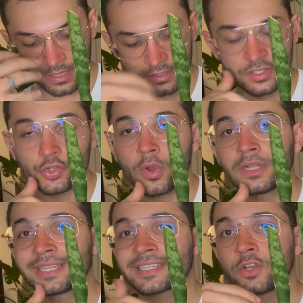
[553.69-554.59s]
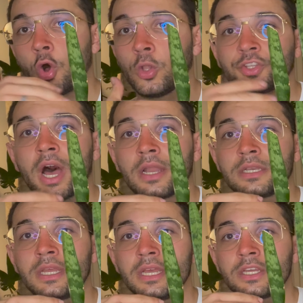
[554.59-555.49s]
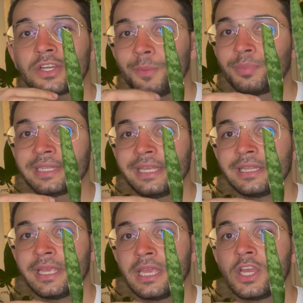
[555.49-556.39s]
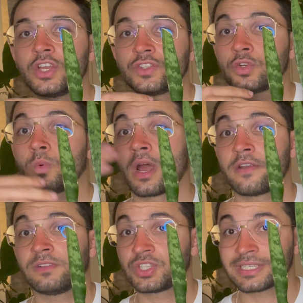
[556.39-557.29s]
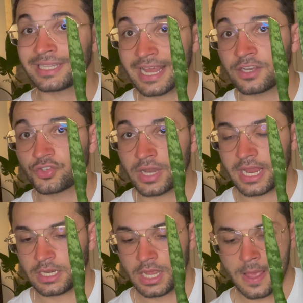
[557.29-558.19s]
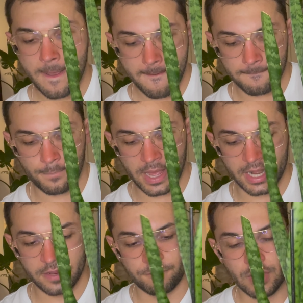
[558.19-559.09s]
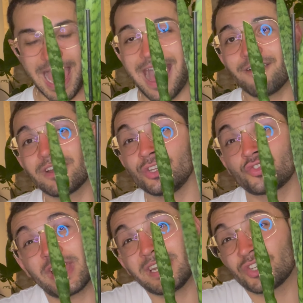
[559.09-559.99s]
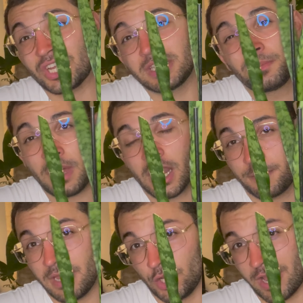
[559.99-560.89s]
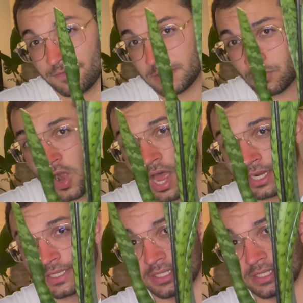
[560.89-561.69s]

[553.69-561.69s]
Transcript: the soil doesn't hold on completely to the water and we'll just let it drain. But if you have a drainage at the bottom and you have some rocks,